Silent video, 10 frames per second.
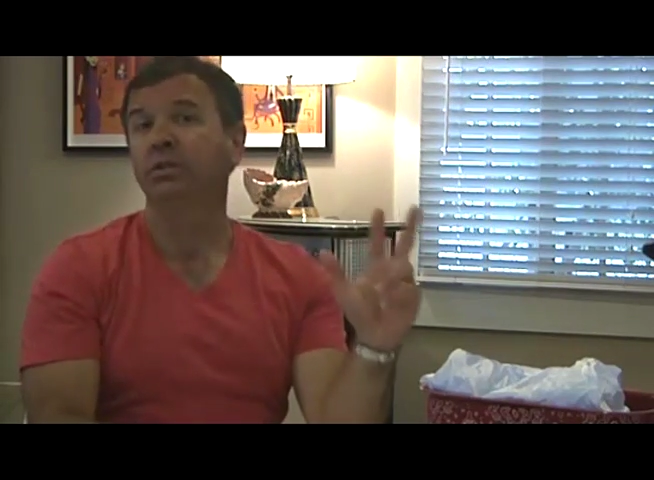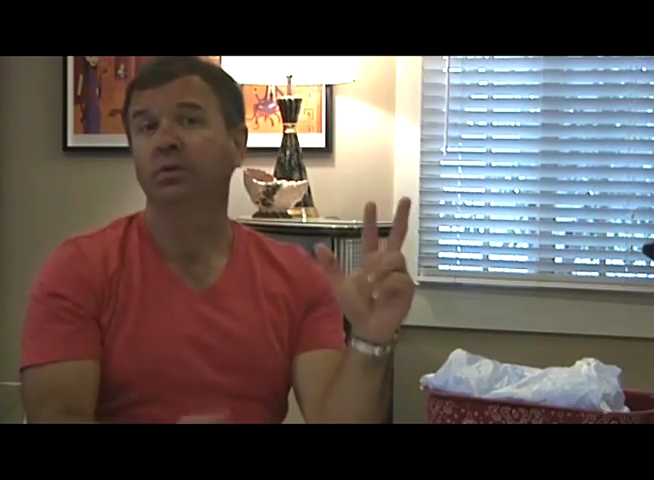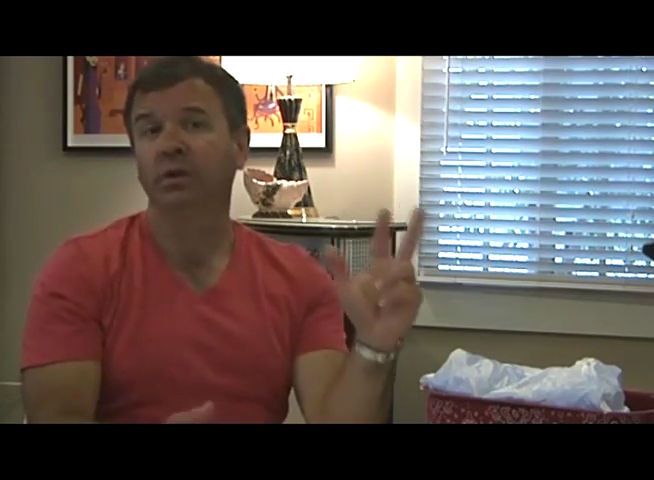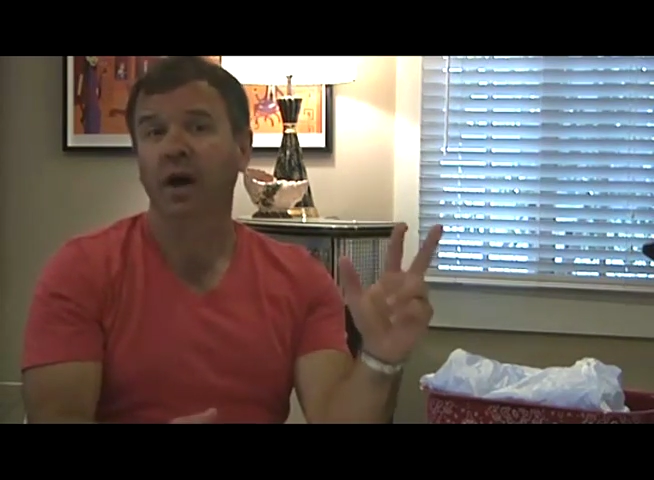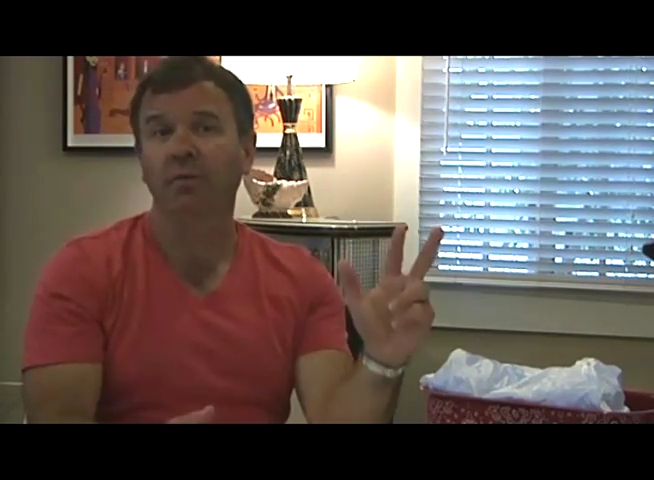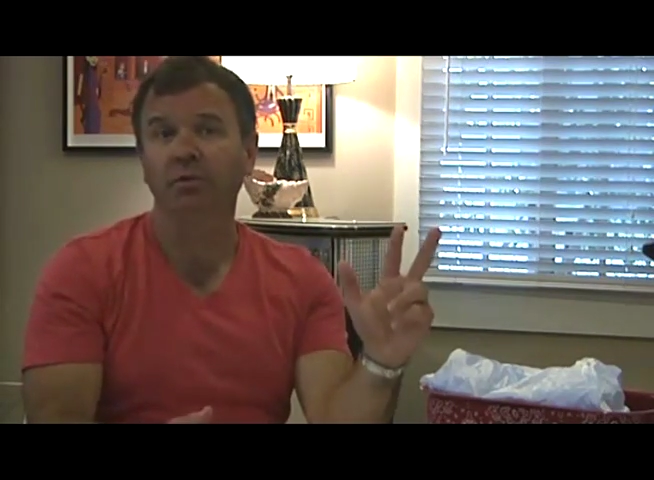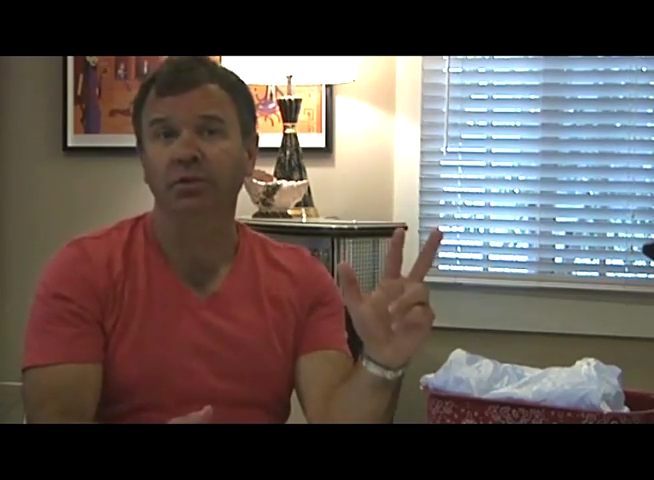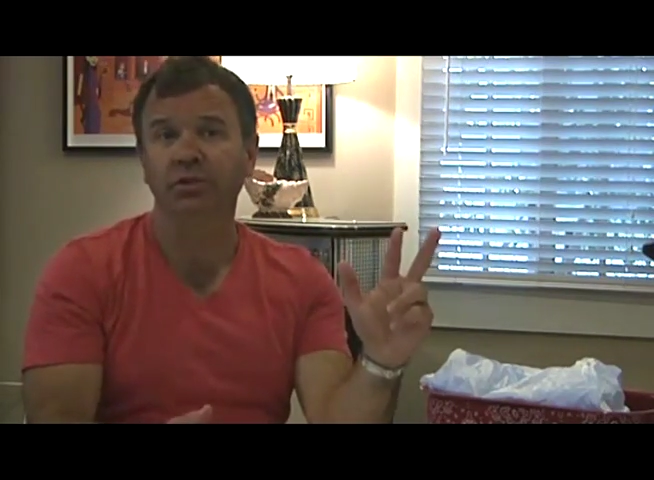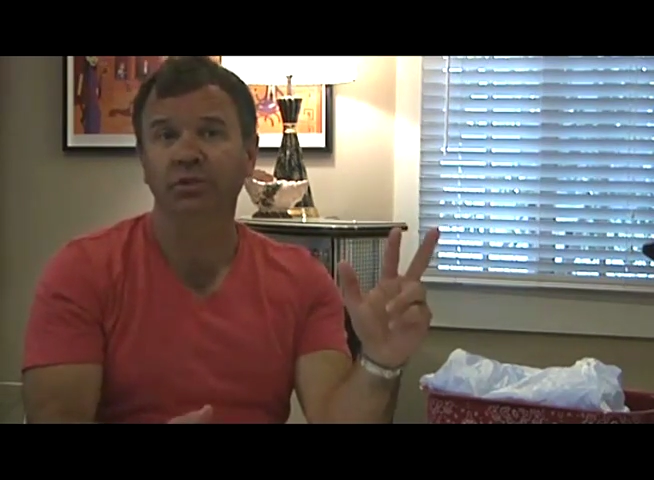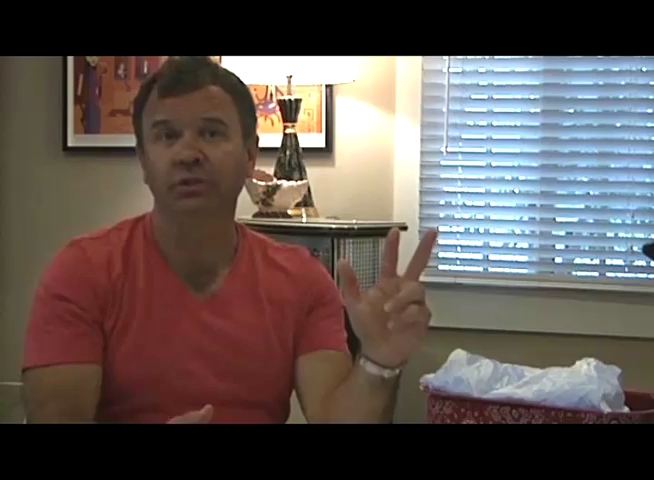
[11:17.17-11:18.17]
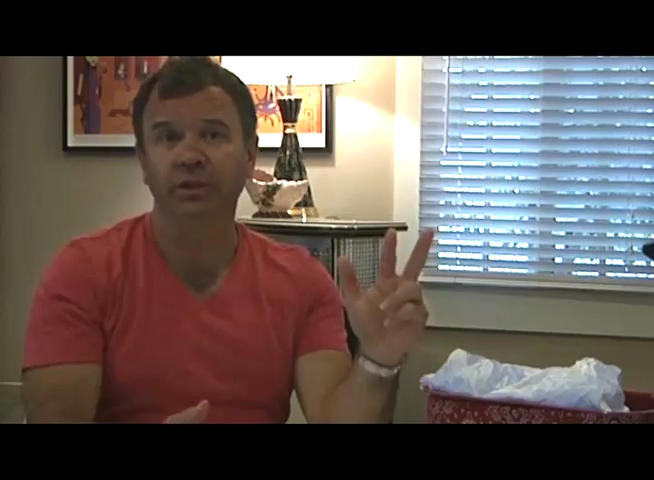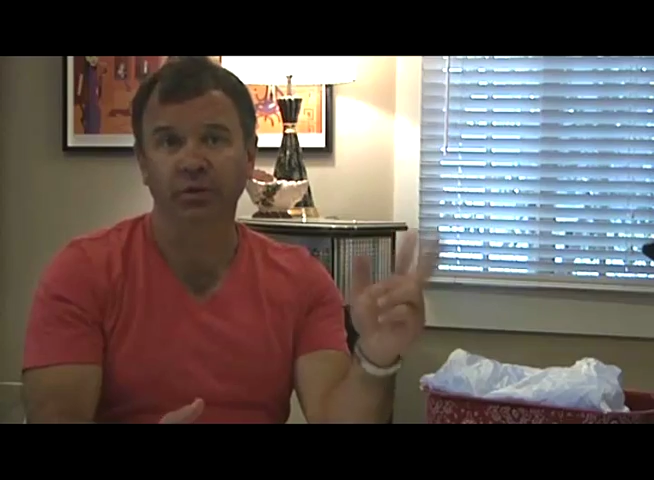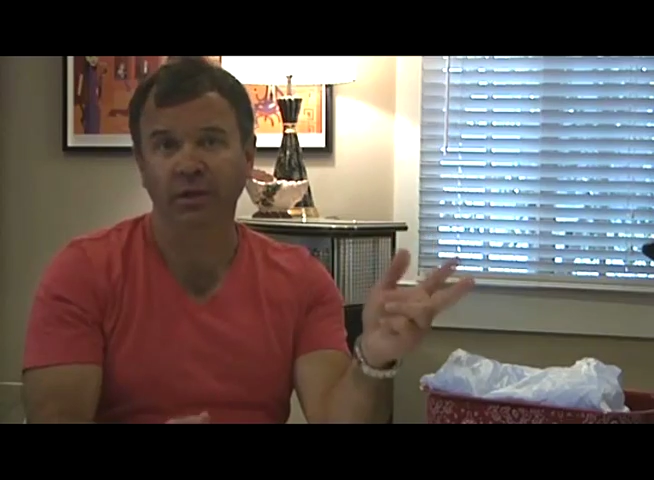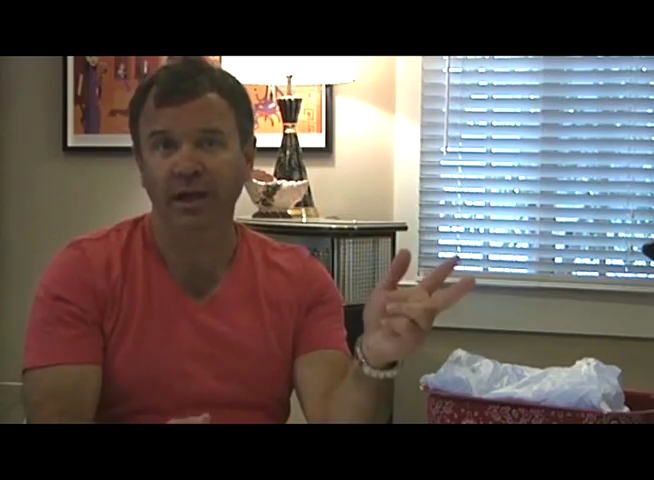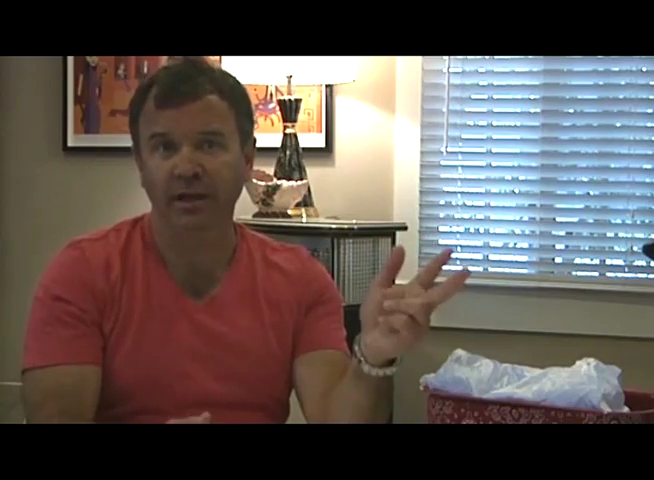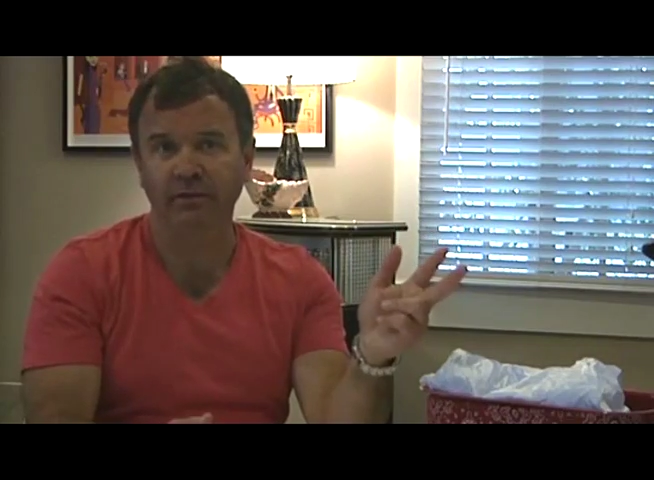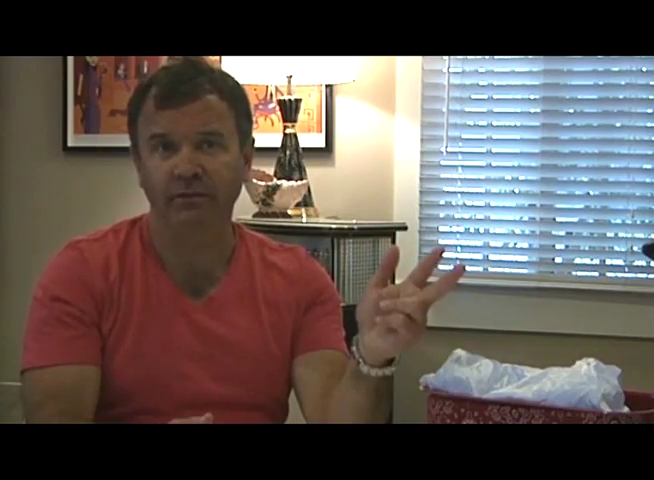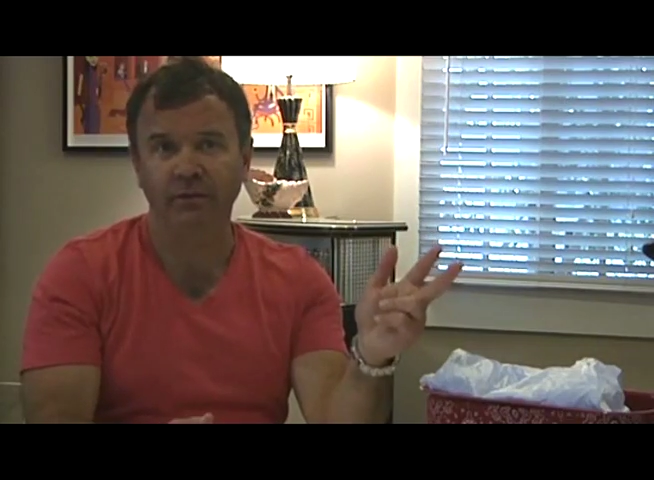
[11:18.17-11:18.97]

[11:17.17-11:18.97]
to accomplish in your life.